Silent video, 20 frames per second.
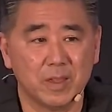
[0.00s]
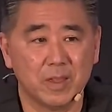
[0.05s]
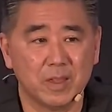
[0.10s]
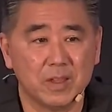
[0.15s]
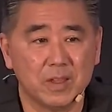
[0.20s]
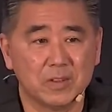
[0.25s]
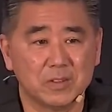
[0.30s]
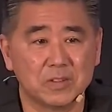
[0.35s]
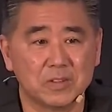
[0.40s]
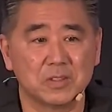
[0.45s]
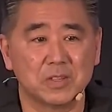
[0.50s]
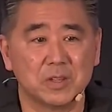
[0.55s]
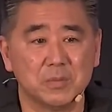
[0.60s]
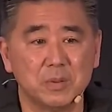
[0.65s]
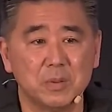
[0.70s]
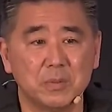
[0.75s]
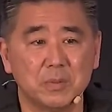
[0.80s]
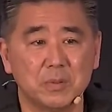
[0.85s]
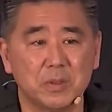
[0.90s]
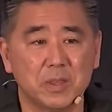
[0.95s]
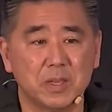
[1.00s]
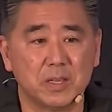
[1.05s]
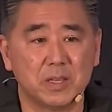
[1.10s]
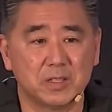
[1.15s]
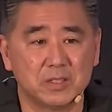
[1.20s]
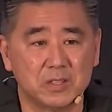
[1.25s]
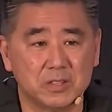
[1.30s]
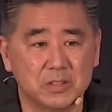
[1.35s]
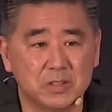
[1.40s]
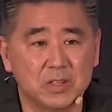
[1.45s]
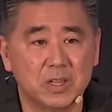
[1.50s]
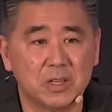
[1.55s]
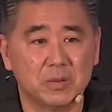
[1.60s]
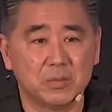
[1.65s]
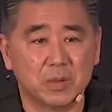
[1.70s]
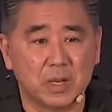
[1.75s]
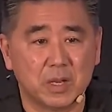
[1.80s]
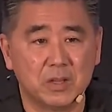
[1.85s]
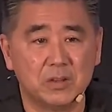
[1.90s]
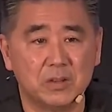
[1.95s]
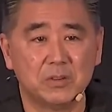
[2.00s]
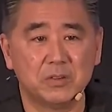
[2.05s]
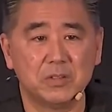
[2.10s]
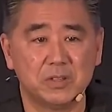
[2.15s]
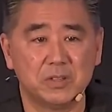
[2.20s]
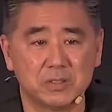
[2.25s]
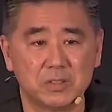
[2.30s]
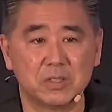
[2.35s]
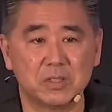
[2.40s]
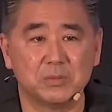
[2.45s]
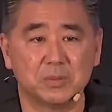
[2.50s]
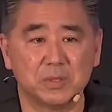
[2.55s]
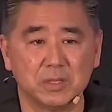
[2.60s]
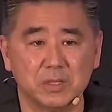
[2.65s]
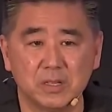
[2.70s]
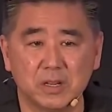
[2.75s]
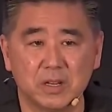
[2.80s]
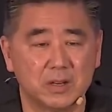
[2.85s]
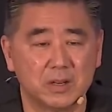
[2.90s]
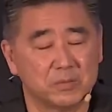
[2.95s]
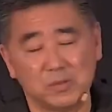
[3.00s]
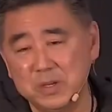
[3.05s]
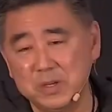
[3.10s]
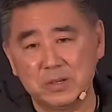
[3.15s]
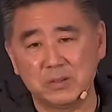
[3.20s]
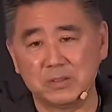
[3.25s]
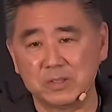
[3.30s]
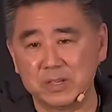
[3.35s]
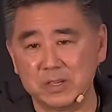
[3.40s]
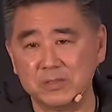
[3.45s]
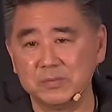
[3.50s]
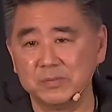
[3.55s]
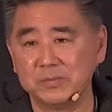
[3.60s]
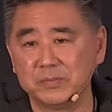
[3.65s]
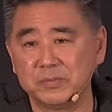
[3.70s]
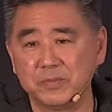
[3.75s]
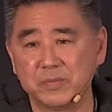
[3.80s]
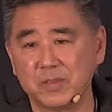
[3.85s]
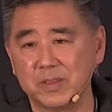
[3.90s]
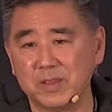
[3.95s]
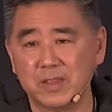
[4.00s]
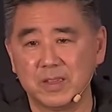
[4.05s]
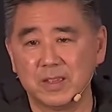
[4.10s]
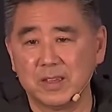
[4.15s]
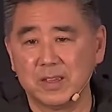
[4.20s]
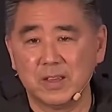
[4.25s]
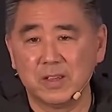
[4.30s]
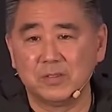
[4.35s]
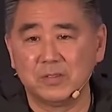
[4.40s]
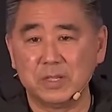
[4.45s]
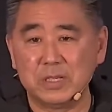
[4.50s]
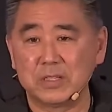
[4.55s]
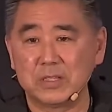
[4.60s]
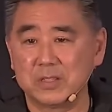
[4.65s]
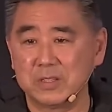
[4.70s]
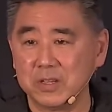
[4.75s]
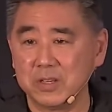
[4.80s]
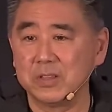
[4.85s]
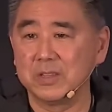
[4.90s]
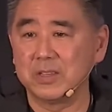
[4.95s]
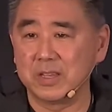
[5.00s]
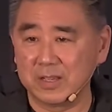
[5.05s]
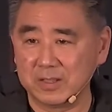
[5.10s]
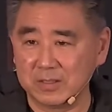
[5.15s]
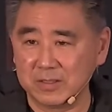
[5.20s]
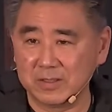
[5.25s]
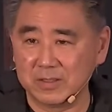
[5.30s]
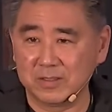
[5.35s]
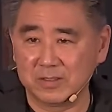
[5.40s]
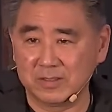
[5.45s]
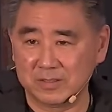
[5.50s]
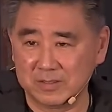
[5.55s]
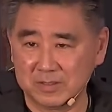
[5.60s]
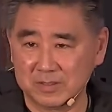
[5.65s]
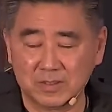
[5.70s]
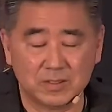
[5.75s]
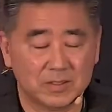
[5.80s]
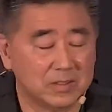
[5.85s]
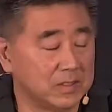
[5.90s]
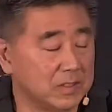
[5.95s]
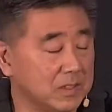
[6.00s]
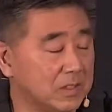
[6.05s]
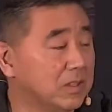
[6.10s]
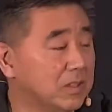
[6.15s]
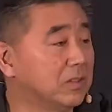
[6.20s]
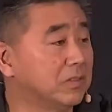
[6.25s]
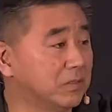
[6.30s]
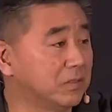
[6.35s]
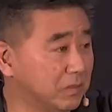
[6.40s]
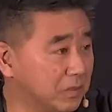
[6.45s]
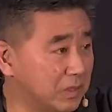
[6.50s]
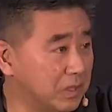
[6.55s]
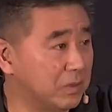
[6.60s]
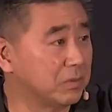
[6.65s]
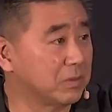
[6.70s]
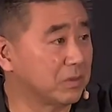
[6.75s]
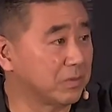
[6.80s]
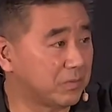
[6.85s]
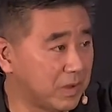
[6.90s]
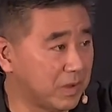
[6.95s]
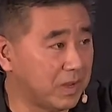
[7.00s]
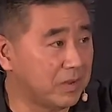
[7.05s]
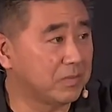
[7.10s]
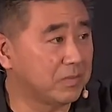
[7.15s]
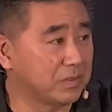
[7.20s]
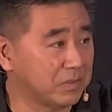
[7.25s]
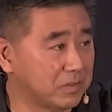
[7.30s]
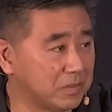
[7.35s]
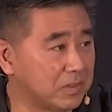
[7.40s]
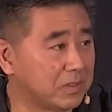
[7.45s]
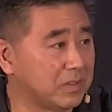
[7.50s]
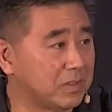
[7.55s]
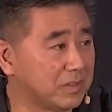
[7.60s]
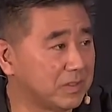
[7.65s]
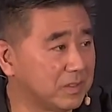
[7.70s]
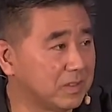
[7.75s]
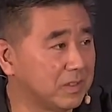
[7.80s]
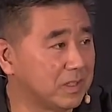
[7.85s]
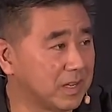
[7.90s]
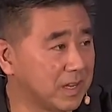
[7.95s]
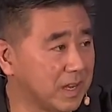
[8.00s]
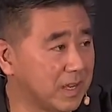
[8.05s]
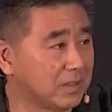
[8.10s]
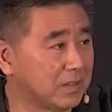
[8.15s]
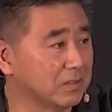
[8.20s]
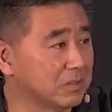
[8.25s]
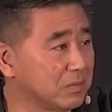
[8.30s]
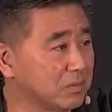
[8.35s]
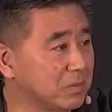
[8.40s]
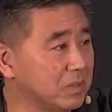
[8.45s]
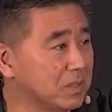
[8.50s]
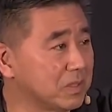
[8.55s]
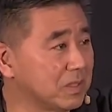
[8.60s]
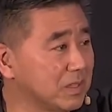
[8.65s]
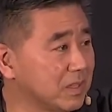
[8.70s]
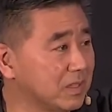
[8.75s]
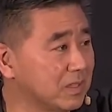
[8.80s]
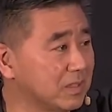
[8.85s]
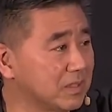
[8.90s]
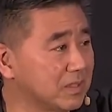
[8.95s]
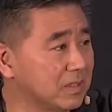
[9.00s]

So some people think it took him 100 years to build the ark. We don't know. We just know that, when he was 500, he had those three sons.